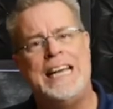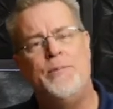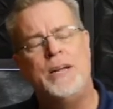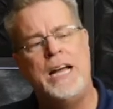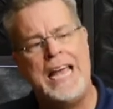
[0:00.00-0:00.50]

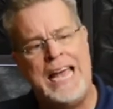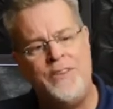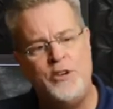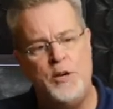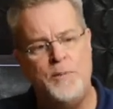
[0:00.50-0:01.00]
I'm not
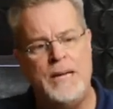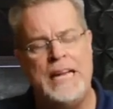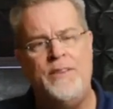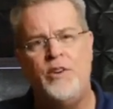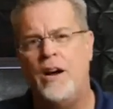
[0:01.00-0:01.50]
after your
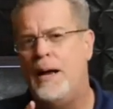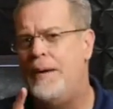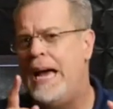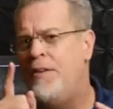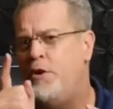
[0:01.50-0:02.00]
behavior.
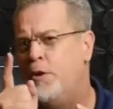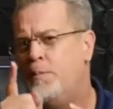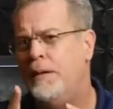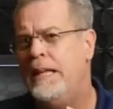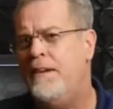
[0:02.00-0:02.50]
I'm after your
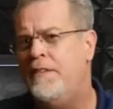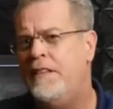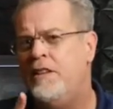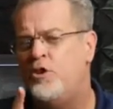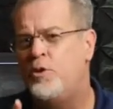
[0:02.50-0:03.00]
belief
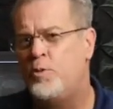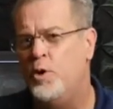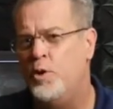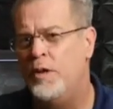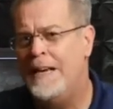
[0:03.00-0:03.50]
in the
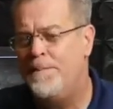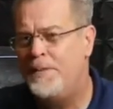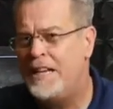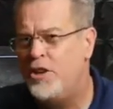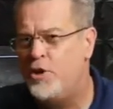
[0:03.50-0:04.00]
truth
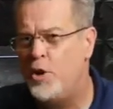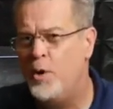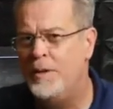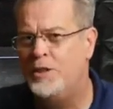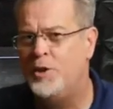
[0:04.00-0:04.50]
that
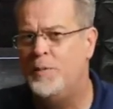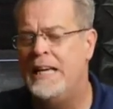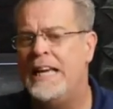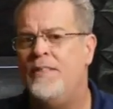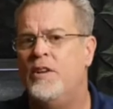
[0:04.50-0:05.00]
determines your
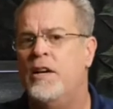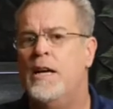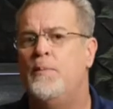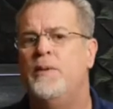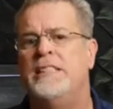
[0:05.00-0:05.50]
behavior.
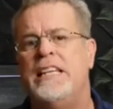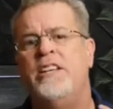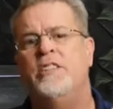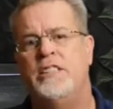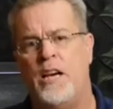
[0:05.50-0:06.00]
Present
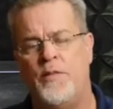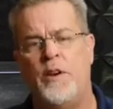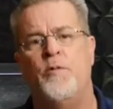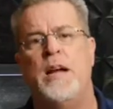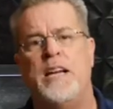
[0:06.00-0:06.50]
yourself on
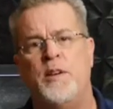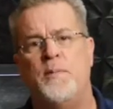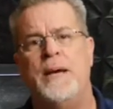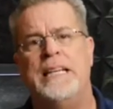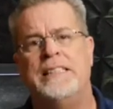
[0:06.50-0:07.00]
a regular
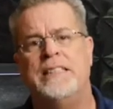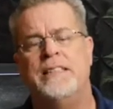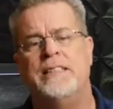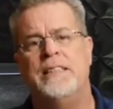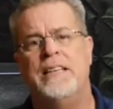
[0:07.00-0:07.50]

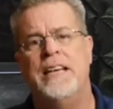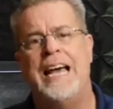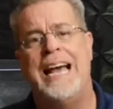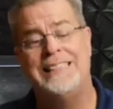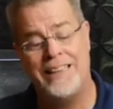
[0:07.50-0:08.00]
basis
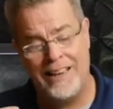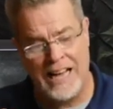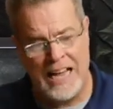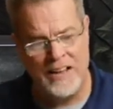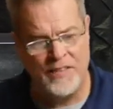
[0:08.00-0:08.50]
as
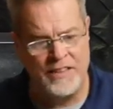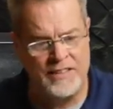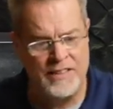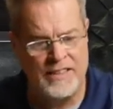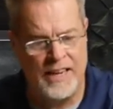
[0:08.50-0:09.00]
alive
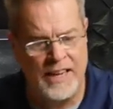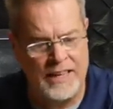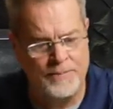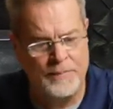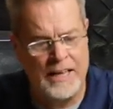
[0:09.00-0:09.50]
unto
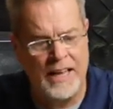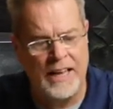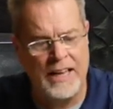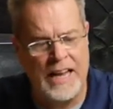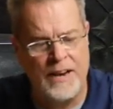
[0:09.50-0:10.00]
God,
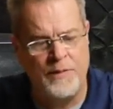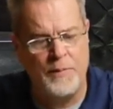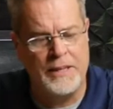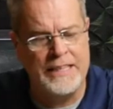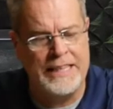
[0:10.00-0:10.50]
alive
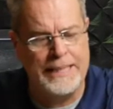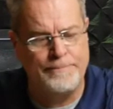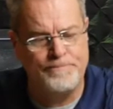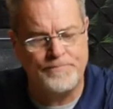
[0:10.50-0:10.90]
from the dead,